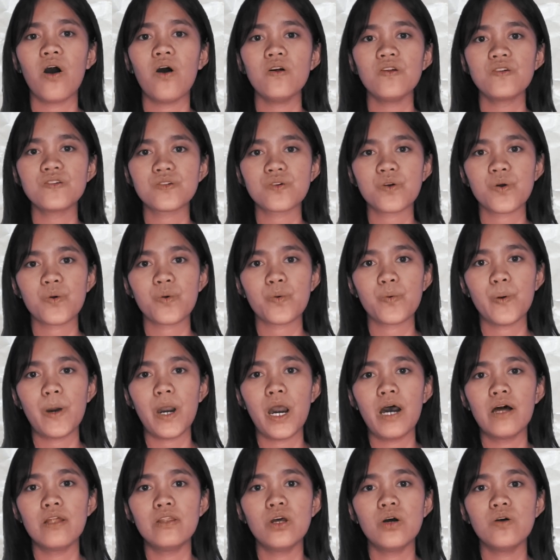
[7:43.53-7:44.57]
Also,
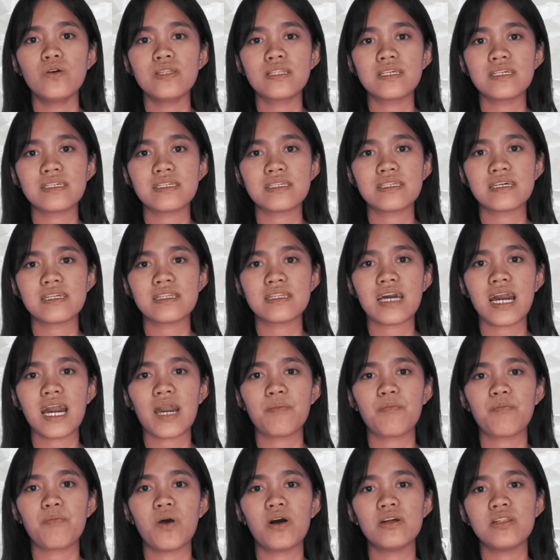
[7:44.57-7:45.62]
notice that the
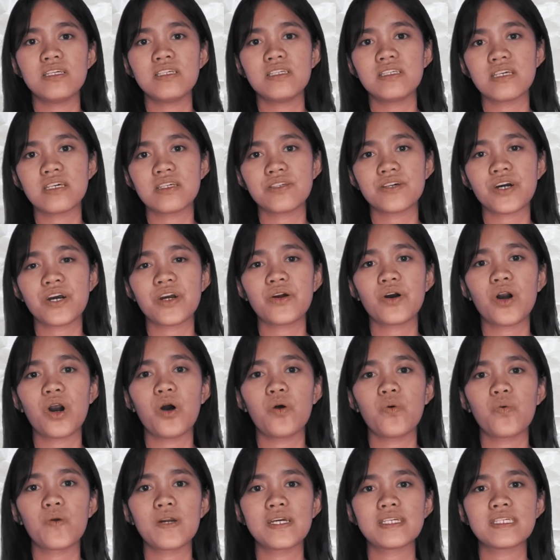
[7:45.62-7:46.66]
hypotheses are
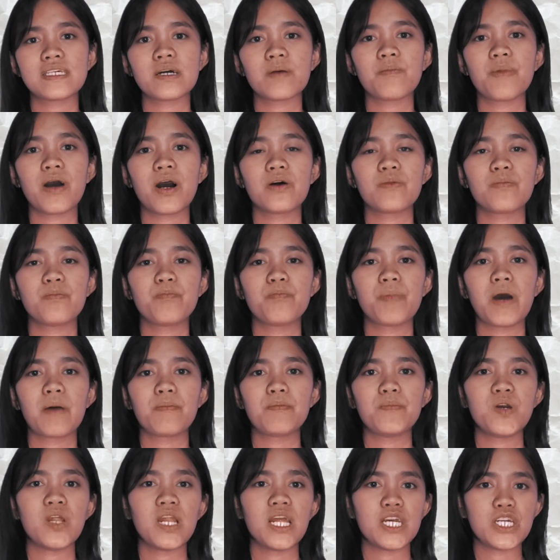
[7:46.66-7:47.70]
always about
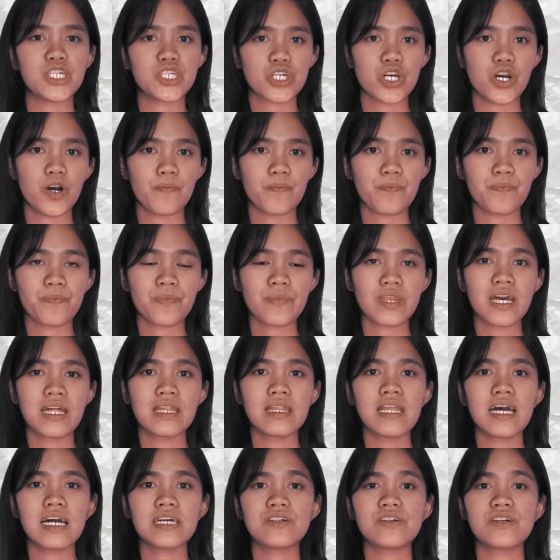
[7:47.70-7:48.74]
population,
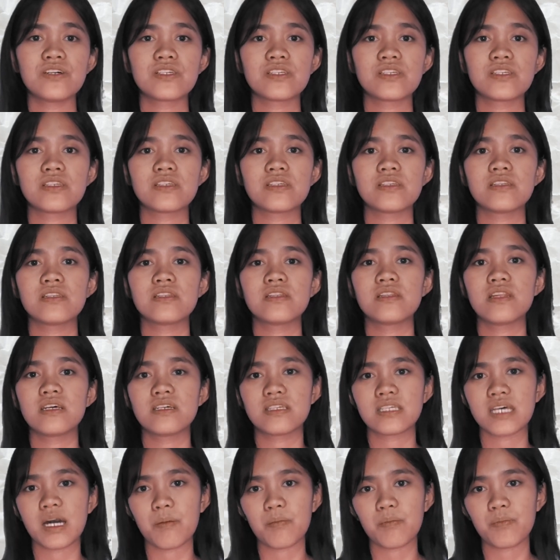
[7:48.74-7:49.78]
not just the
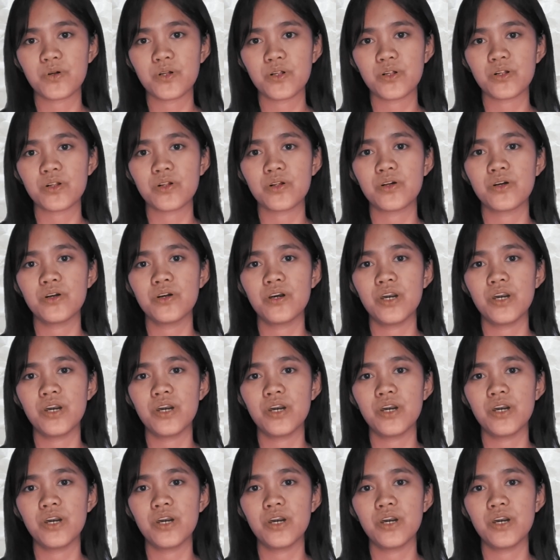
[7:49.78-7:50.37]
sample.